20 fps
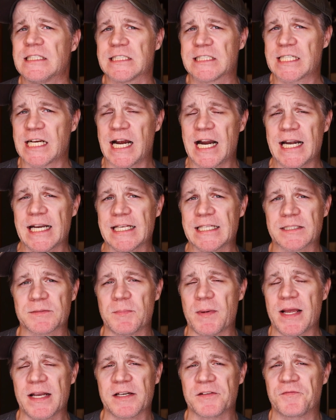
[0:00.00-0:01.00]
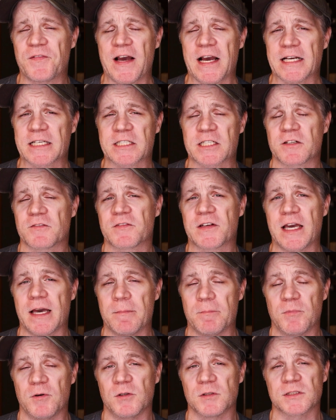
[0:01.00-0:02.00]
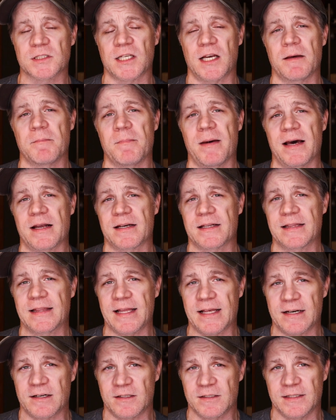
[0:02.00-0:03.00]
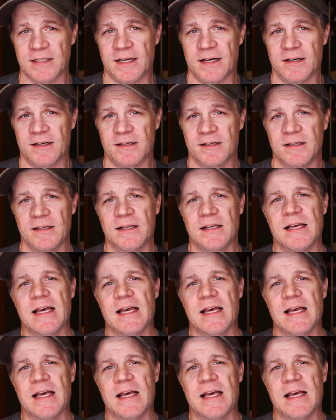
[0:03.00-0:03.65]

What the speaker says: Chinese manufacturer of gimbal, so I mounted that on there.